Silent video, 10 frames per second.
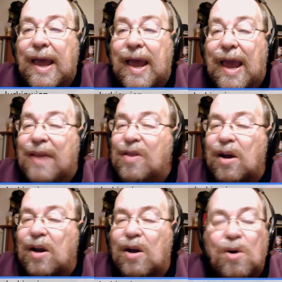And
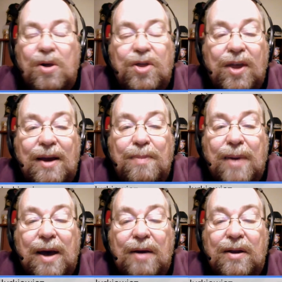the good thing
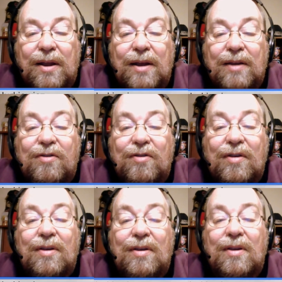about it is
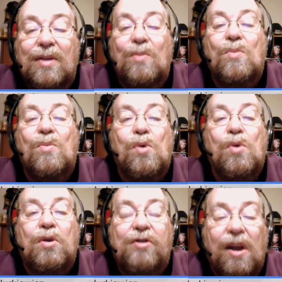
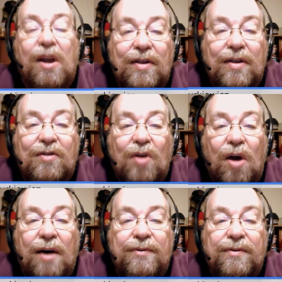we're starting this
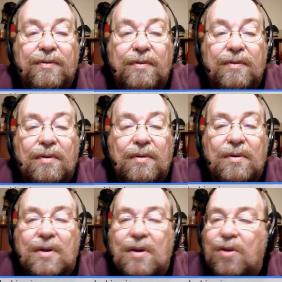off
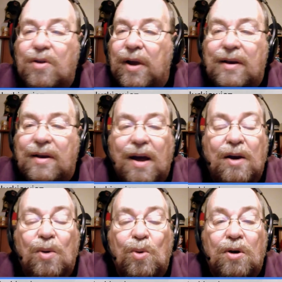to the
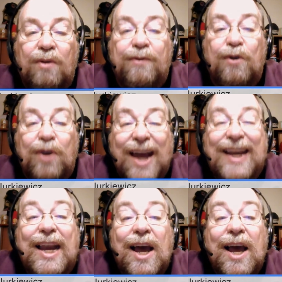entire world for
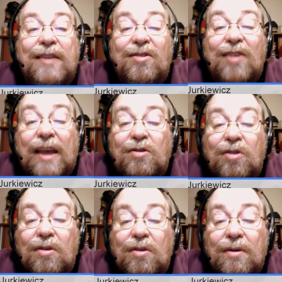99
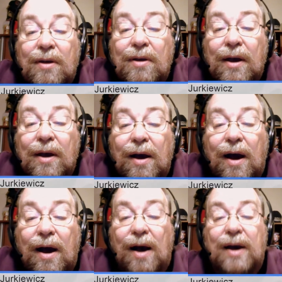cents.
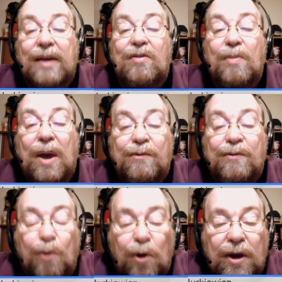It's about
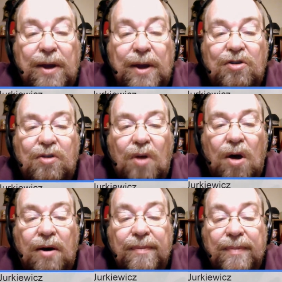40 pages
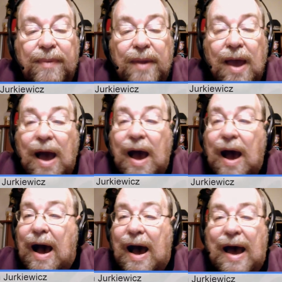long.
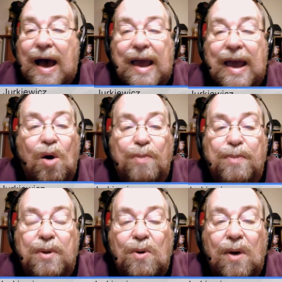I
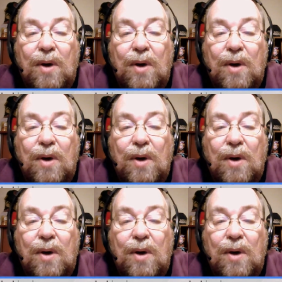hope you